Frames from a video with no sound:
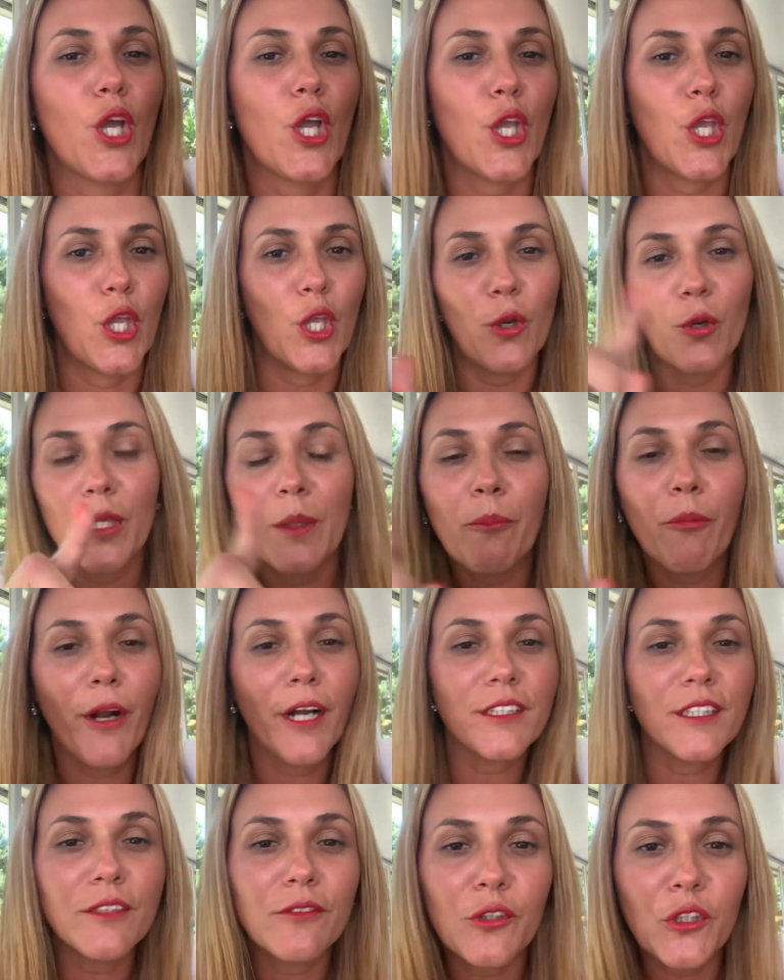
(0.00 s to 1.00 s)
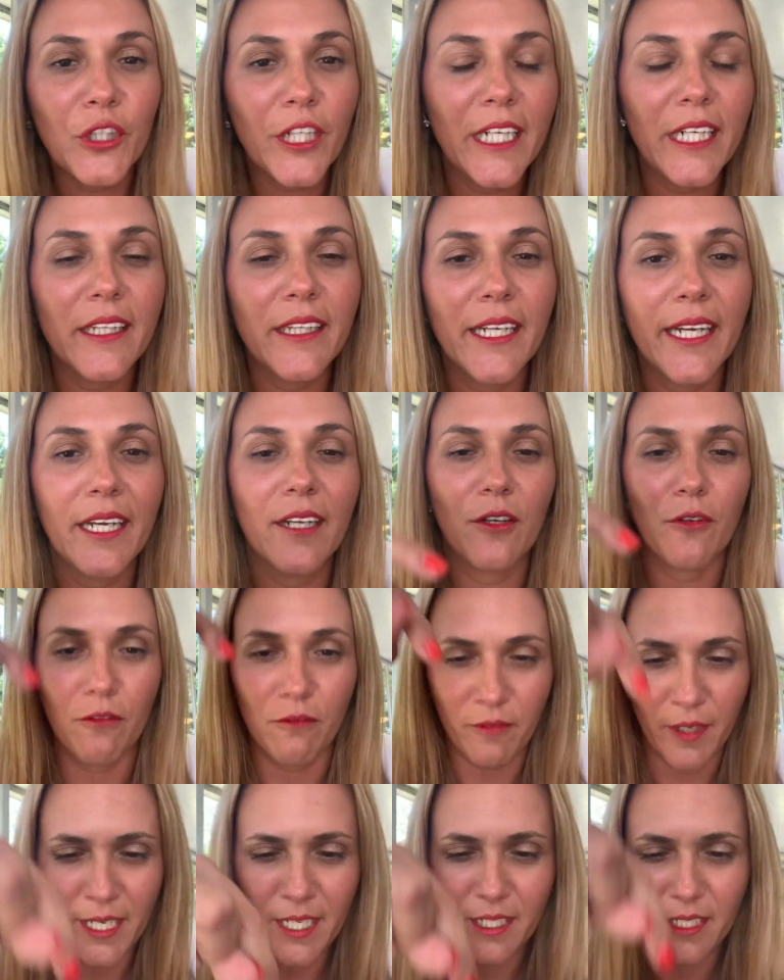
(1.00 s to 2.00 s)
You're in the process of creating that
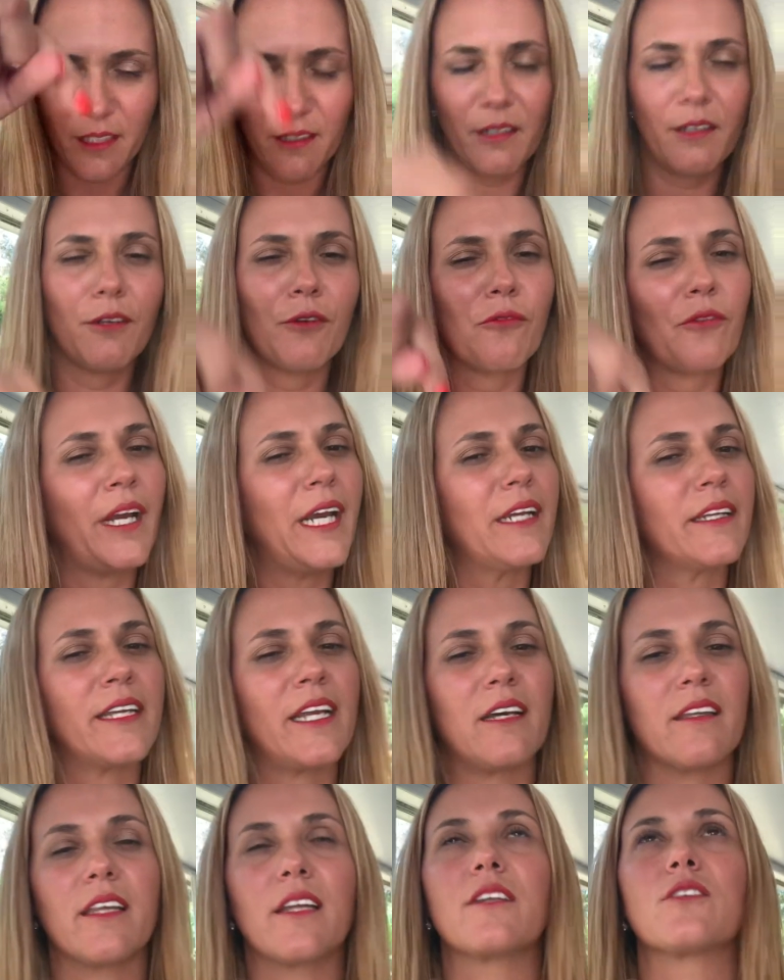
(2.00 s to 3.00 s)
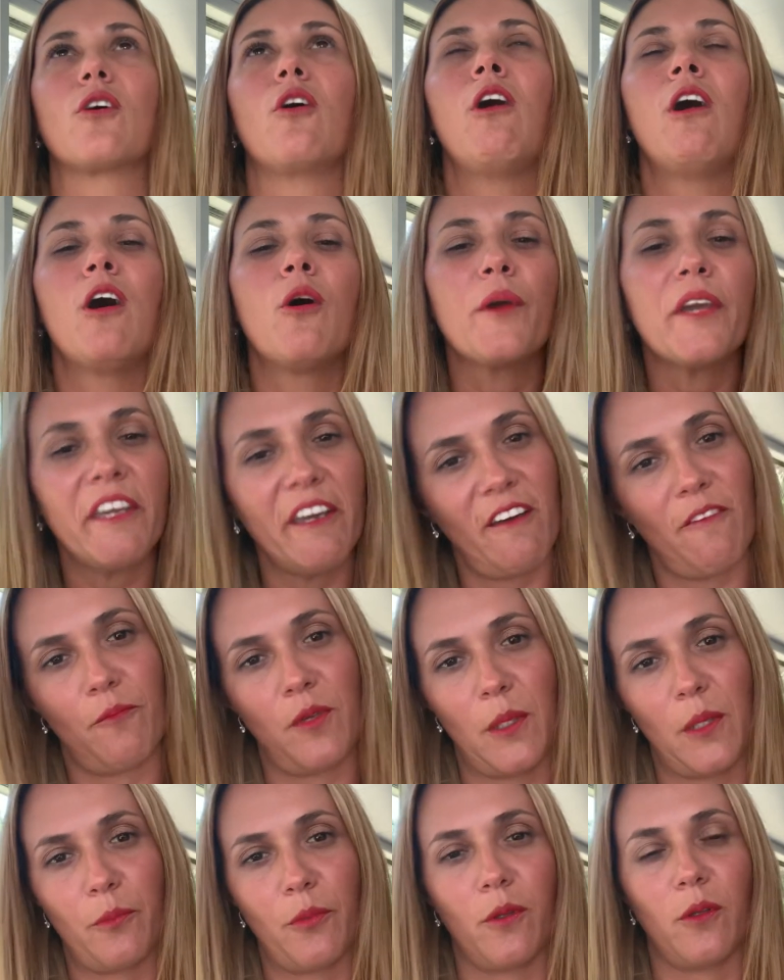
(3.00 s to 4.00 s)
right here, right now. That is all we have,
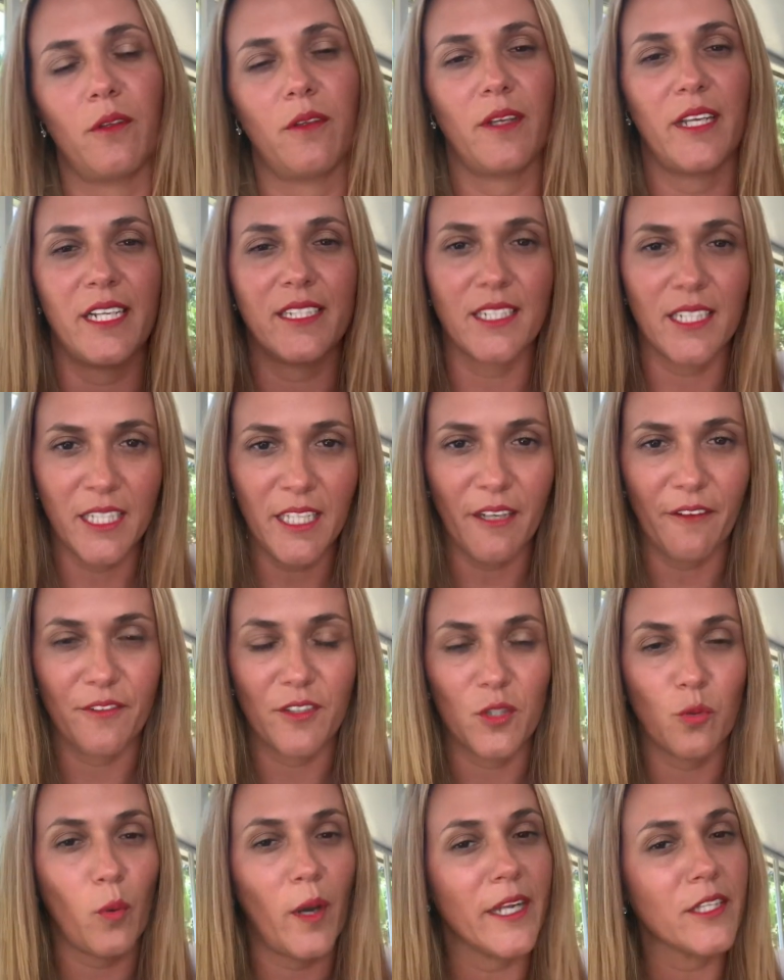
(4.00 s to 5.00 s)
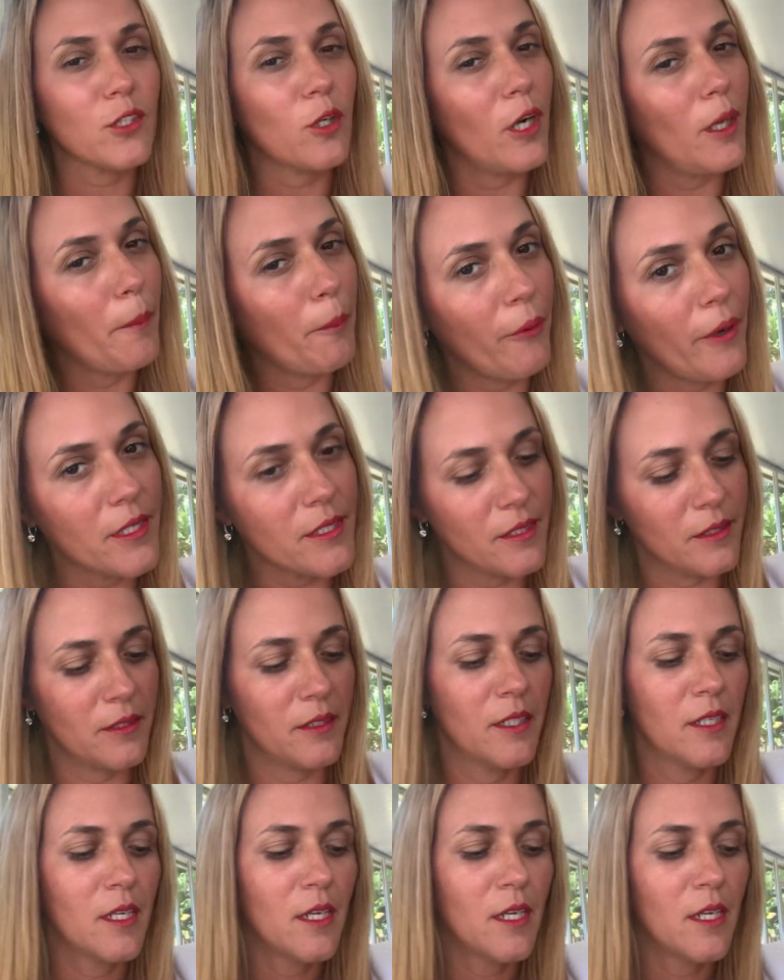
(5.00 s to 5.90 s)
people. It's a gift. That's why it's called a present.